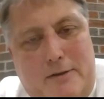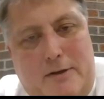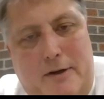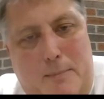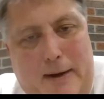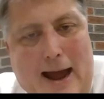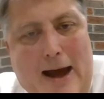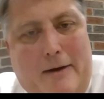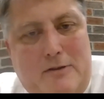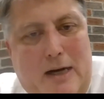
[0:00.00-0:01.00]
is going to be
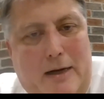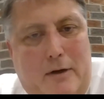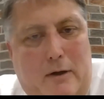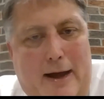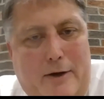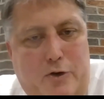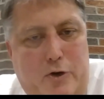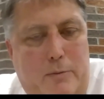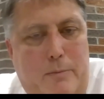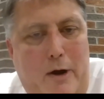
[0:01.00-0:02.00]
outside the
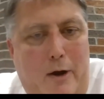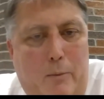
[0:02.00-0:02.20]
classroom,